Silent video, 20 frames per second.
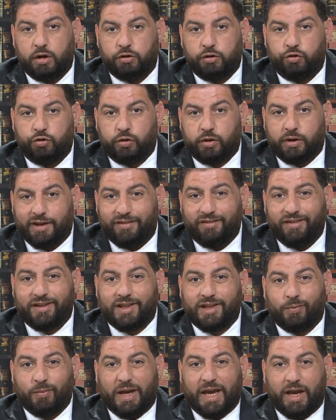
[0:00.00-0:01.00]
is you're
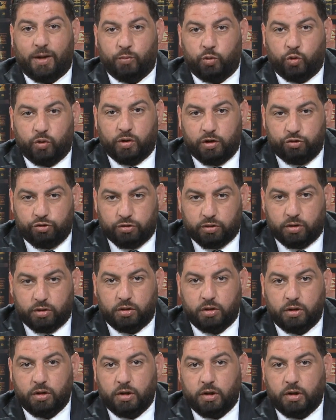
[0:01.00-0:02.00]
giving them ammunition.